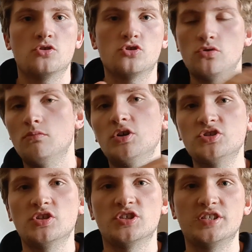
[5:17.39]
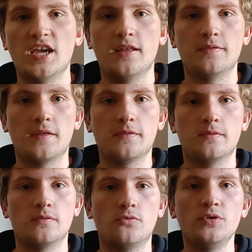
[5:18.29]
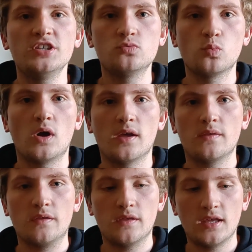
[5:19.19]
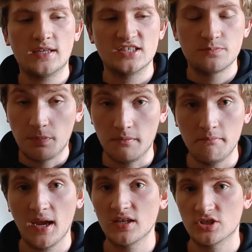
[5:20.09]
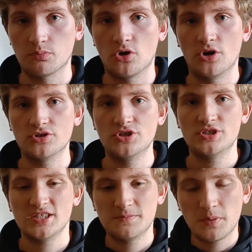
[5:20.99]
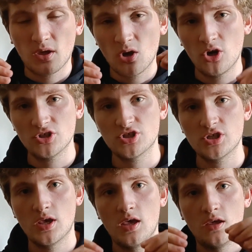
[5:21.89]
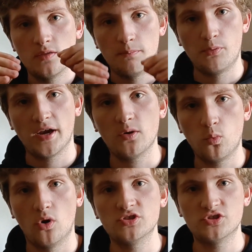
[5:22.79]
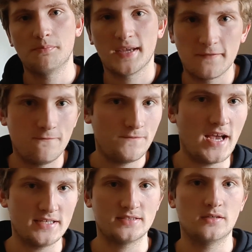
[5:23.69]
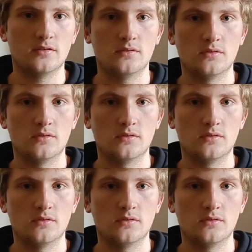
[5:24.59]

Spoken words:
So you must understand that the reason why it has been made subconscious is because the brain wants to make it faster.